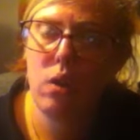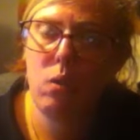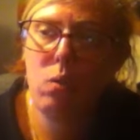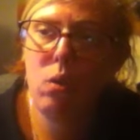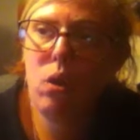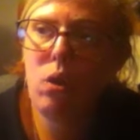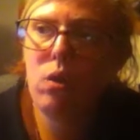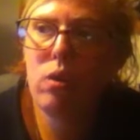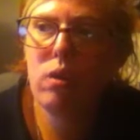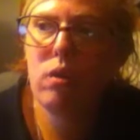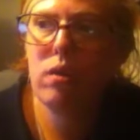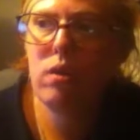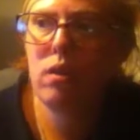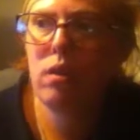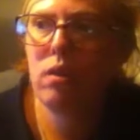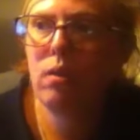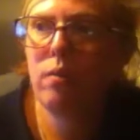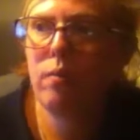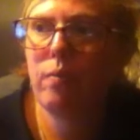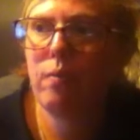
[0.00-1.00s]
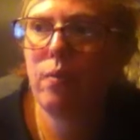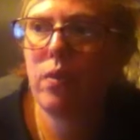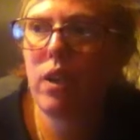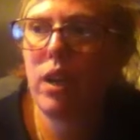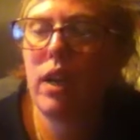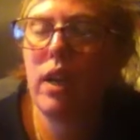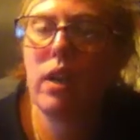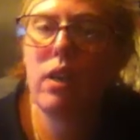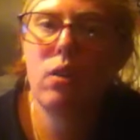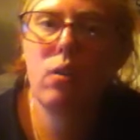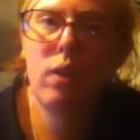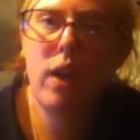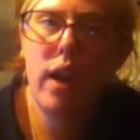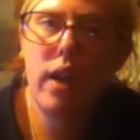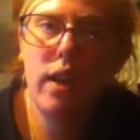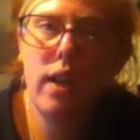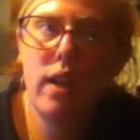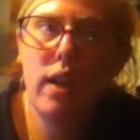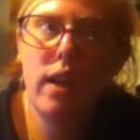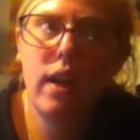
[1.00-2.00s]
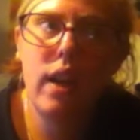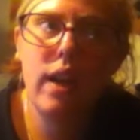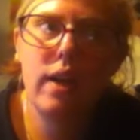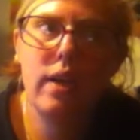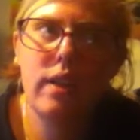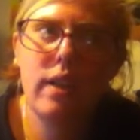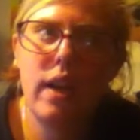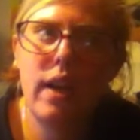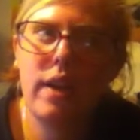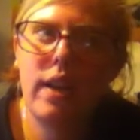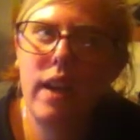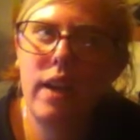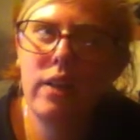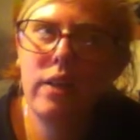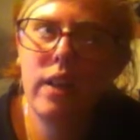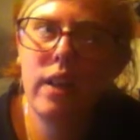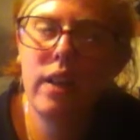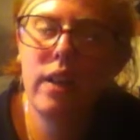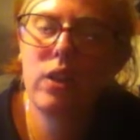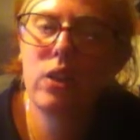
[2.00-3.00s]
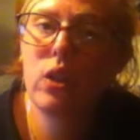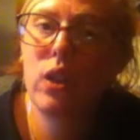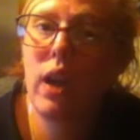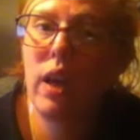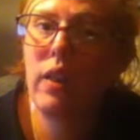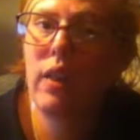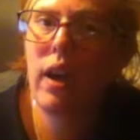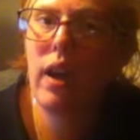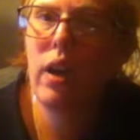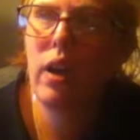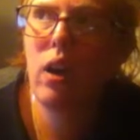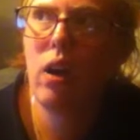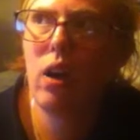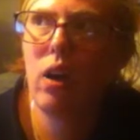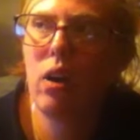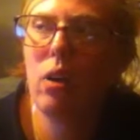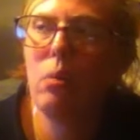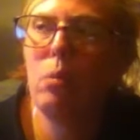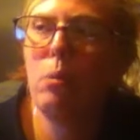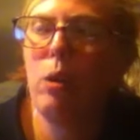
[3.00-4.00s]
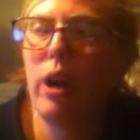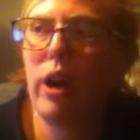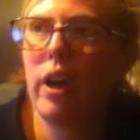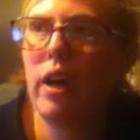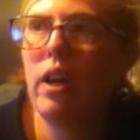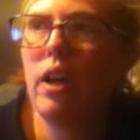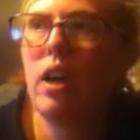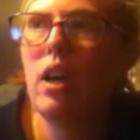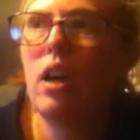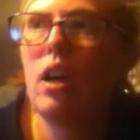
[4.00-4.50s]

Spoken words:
Well, granted, I guess I didn't try that hard, but